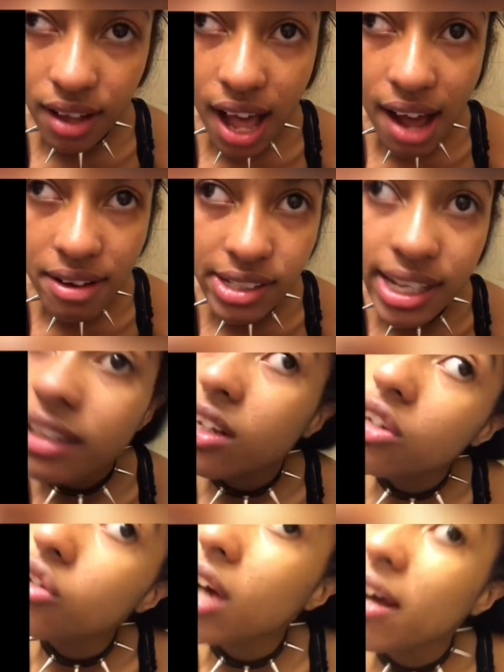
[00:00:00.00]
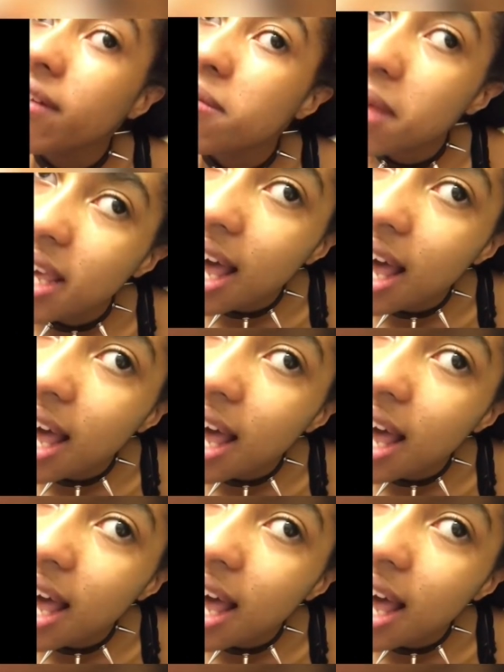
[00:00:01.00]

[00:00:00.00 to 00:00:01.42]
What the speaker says: I was like, no, you come to me,